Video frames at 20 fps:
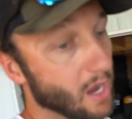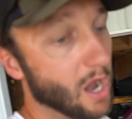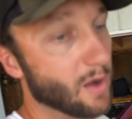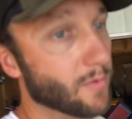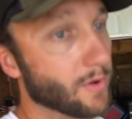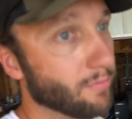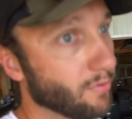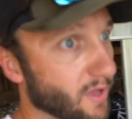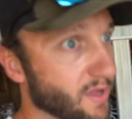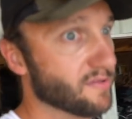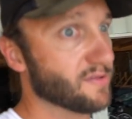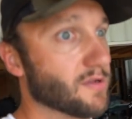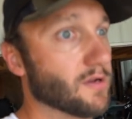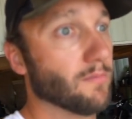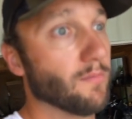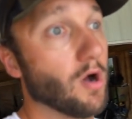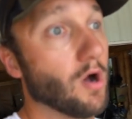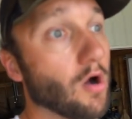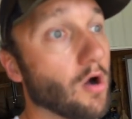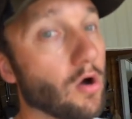I'm replacing
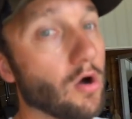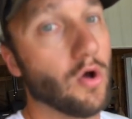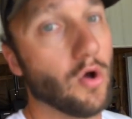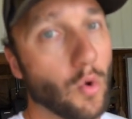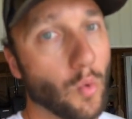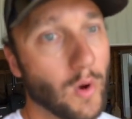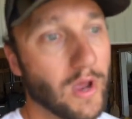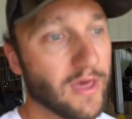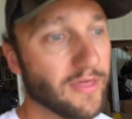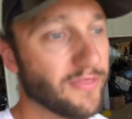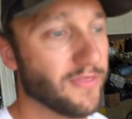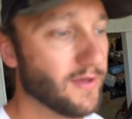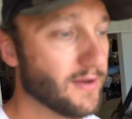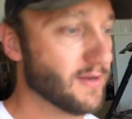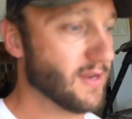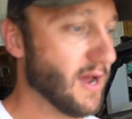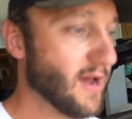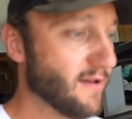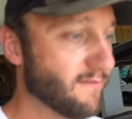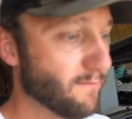them all with
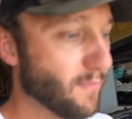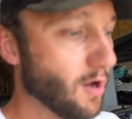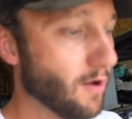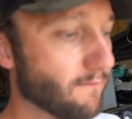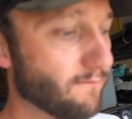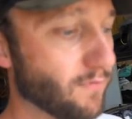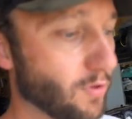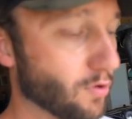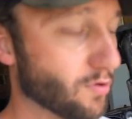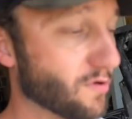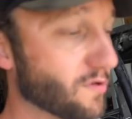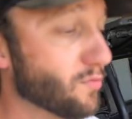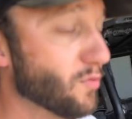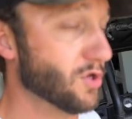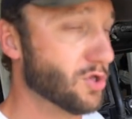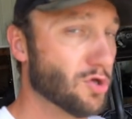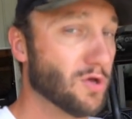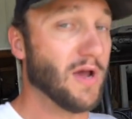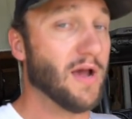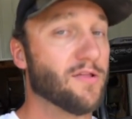dive bomb floaters,
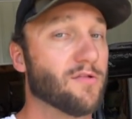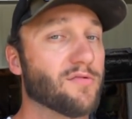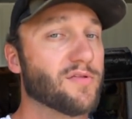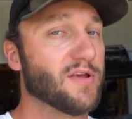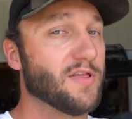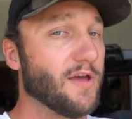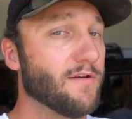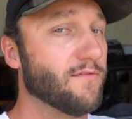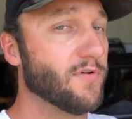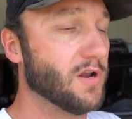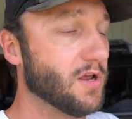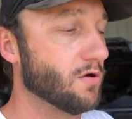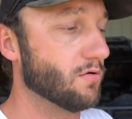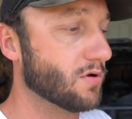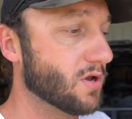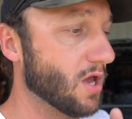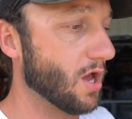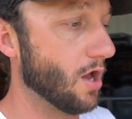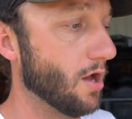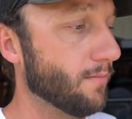which you guys will see that video
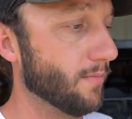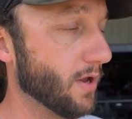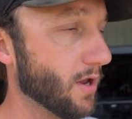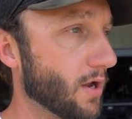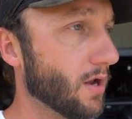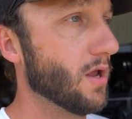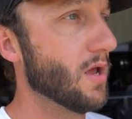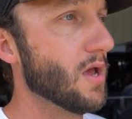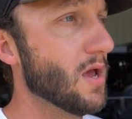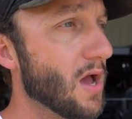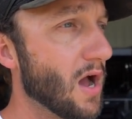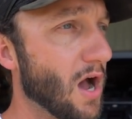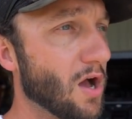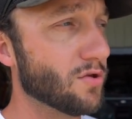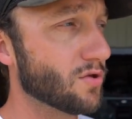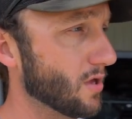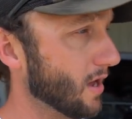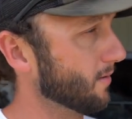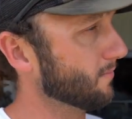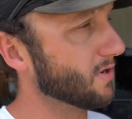coming.
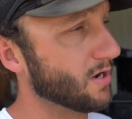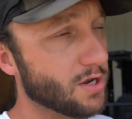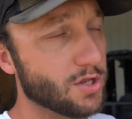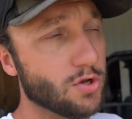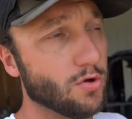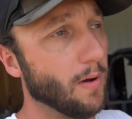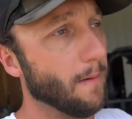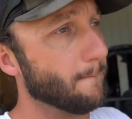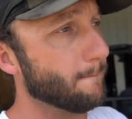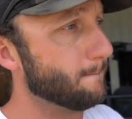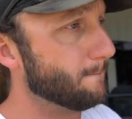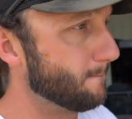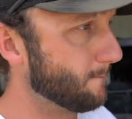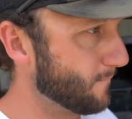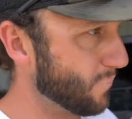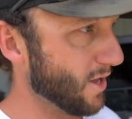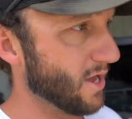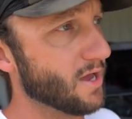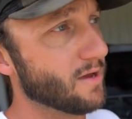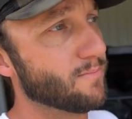I'm going to do a
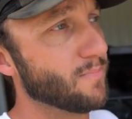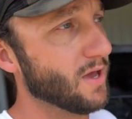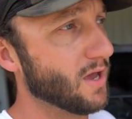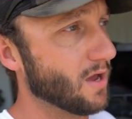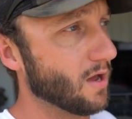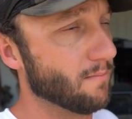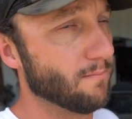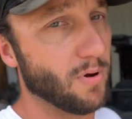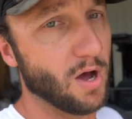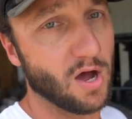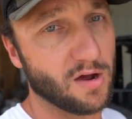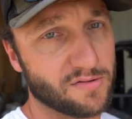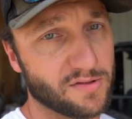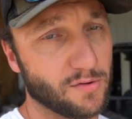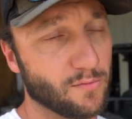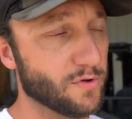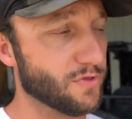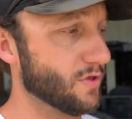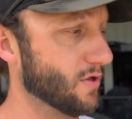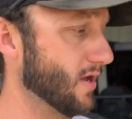big
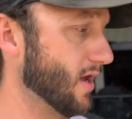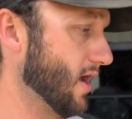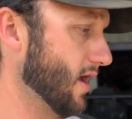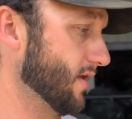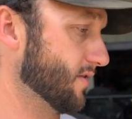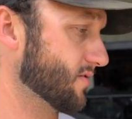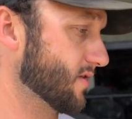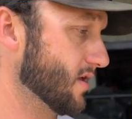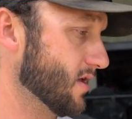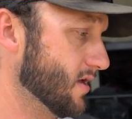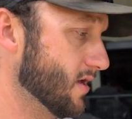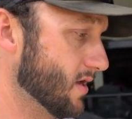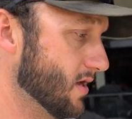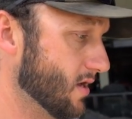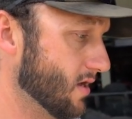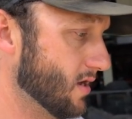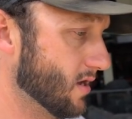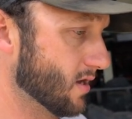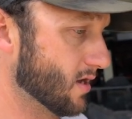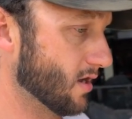unboxing with you guys.
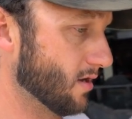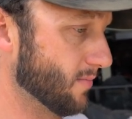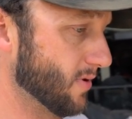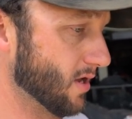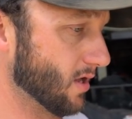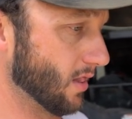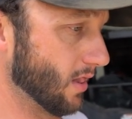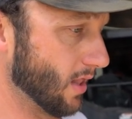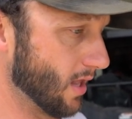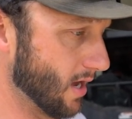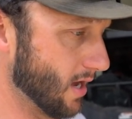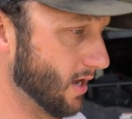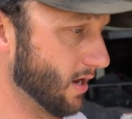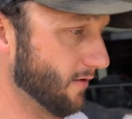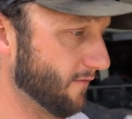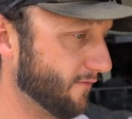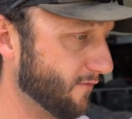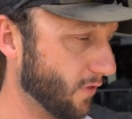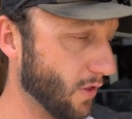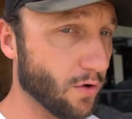Going to be a lot
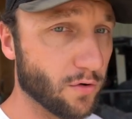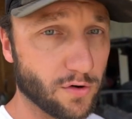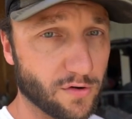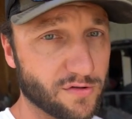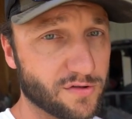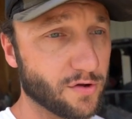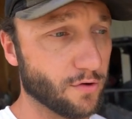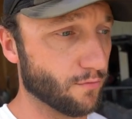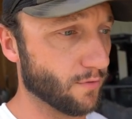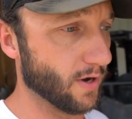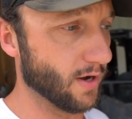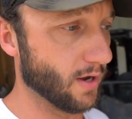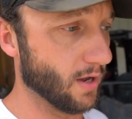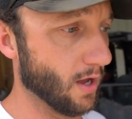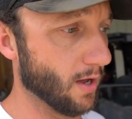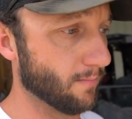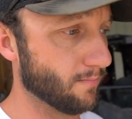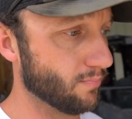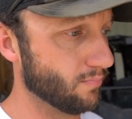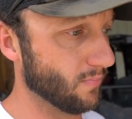of floaters to rig
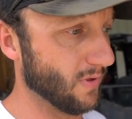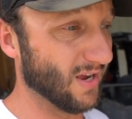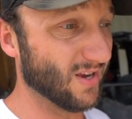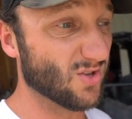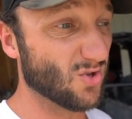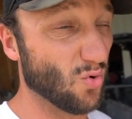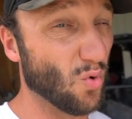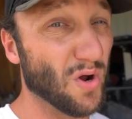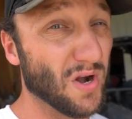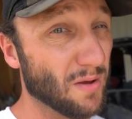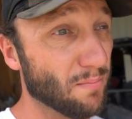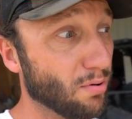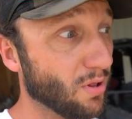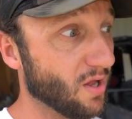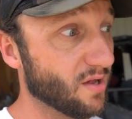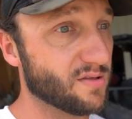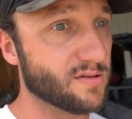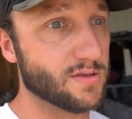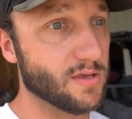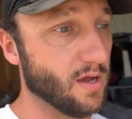up, like 20
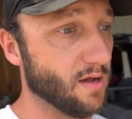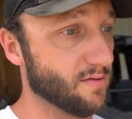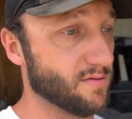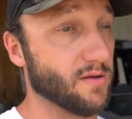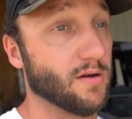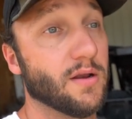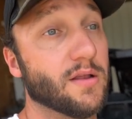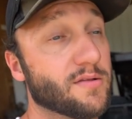plus dozen.